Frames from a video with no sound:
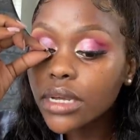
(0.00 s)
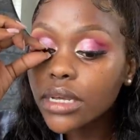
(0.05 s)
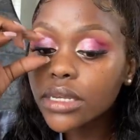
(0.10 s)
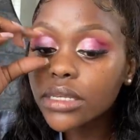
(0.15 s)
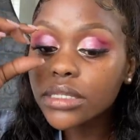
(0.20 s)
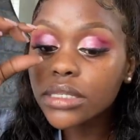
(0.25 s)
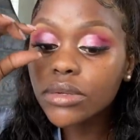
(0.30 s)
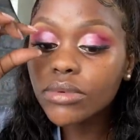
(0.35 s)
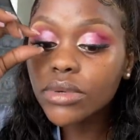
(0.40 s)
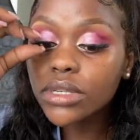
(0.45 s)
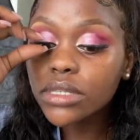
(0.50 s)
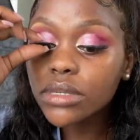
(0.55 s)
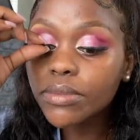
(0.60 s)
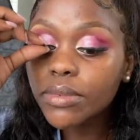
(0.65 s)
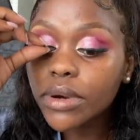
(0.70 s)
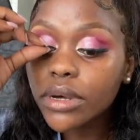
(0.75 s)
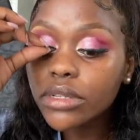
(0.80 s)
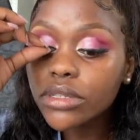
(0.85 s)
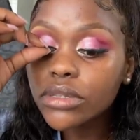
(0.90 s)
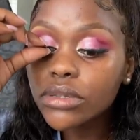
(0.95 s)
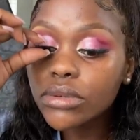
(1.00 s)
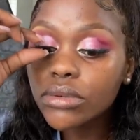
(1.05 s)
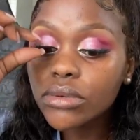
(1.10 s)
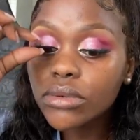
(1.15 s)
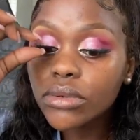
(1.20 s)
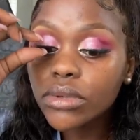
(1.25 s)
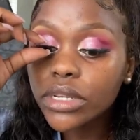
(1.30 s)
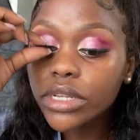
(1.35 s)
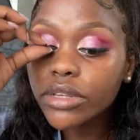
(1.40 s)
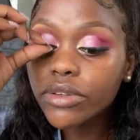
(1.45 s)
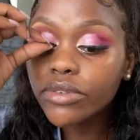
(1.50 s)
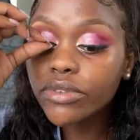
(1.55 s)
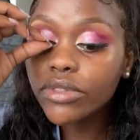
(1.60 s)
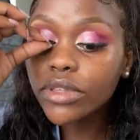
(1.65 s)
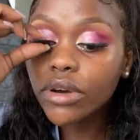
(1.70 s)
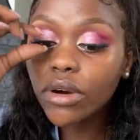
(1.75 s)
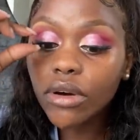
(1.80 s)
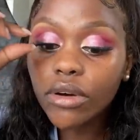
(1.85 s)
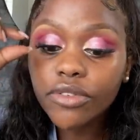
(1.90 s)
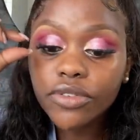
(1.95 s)
as he was about to leave
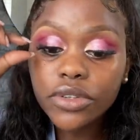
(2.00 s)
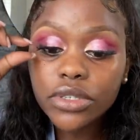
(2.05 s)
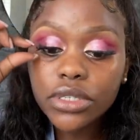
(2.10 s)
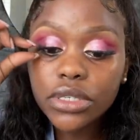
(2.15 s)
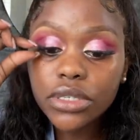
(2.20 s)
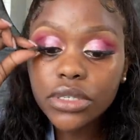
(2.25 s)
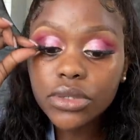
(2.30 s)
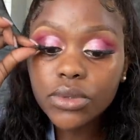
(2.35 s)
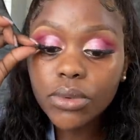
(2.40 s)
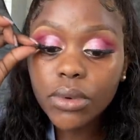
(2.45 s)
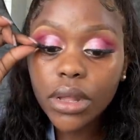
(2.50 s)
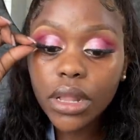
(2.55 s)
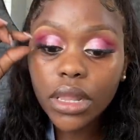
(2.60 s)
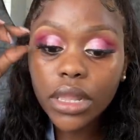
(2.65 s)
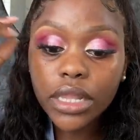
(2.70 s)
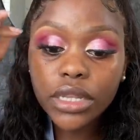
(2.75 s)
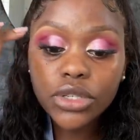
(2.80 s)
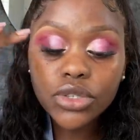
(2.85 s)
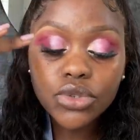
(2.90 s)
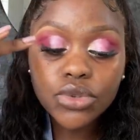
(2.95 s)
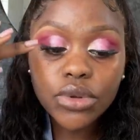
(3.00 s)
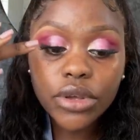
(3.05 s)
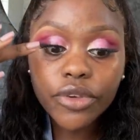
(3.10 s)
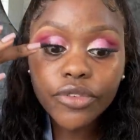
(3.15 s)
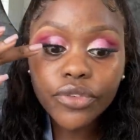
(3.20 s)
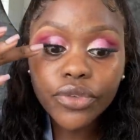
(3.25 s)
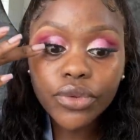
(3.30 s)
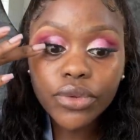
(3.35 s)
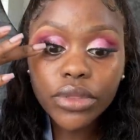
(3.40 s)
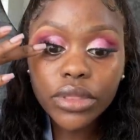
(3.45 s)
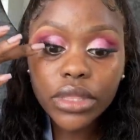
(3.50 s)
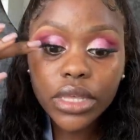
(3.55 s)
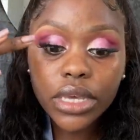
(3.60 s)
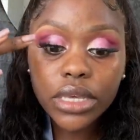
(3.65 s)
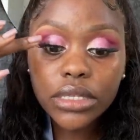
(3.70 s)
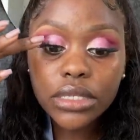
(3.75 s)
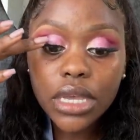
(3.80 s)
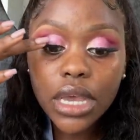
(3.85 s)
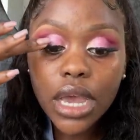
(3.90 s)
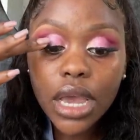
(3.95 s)
the office as well and do a few
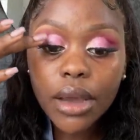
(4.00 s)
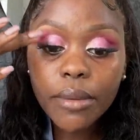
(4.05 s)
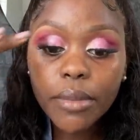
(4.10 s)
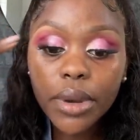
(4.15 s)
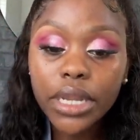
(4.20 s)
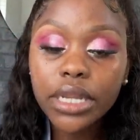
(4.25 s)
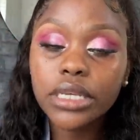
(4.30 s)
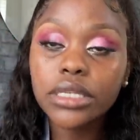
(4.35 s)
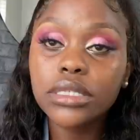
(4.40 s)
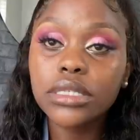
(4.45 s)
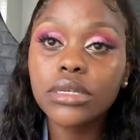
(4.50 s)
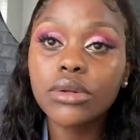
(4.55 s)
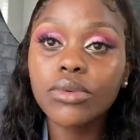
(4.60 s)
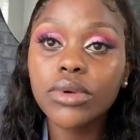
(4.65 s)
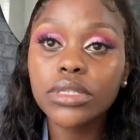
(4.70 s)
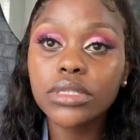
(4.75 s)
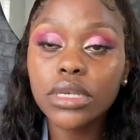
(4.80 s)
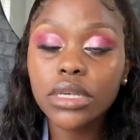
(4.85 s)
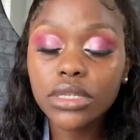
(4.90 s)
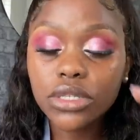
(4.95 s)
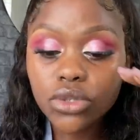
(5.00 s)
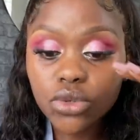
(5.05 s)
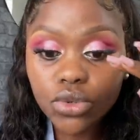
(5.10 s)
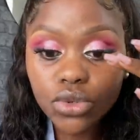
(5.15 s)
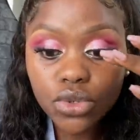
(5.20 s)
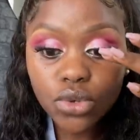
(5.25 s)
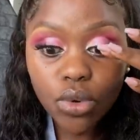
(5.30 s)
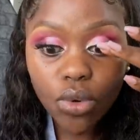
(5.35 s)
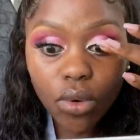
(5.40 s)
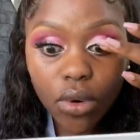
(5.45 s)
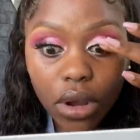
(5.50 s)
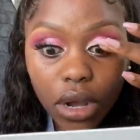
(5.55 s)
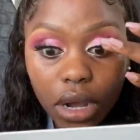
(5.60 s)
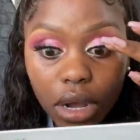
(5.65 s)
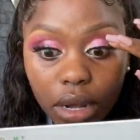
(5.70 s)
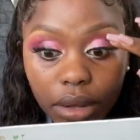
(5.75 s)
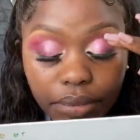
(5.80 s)
things, but he still wants us to talk.